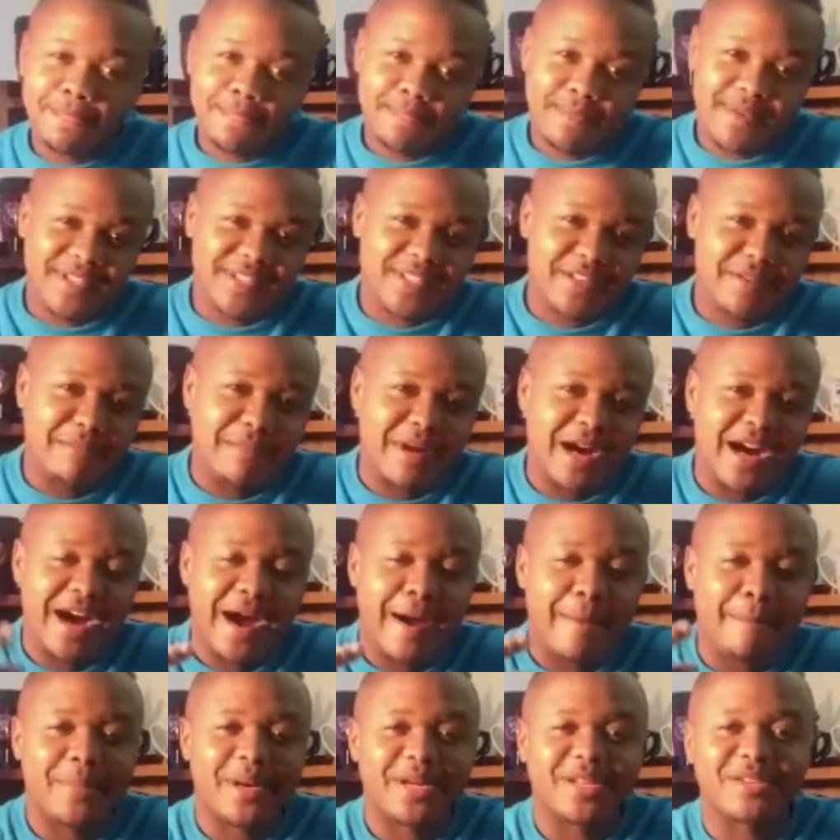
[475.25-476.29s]
Nasema
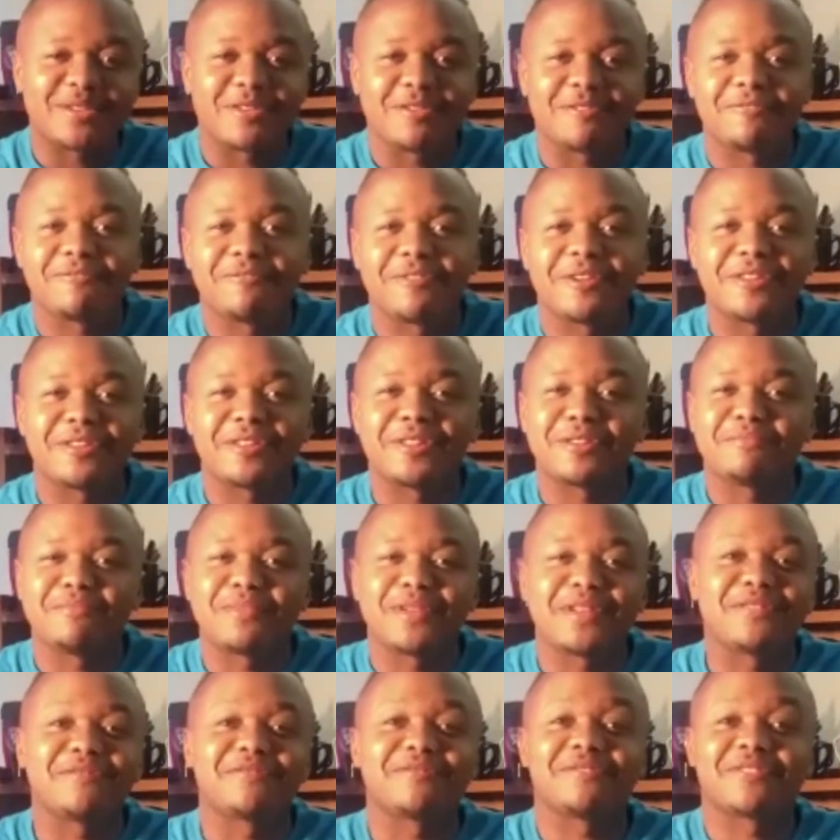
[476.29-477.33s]
hapa ndio faith
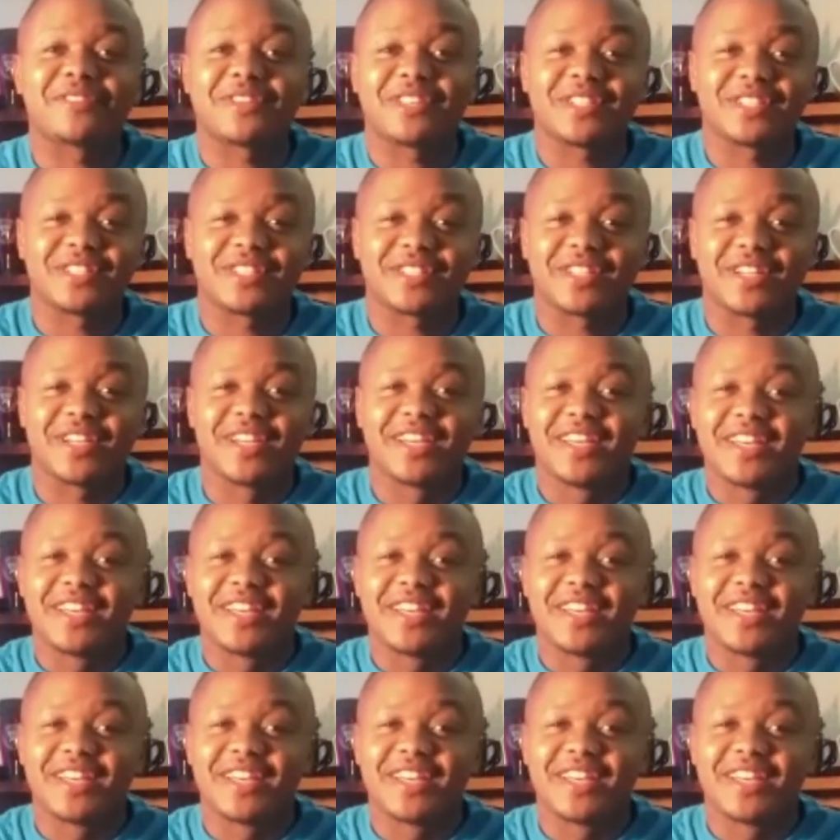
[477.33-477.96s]
imenifikisha.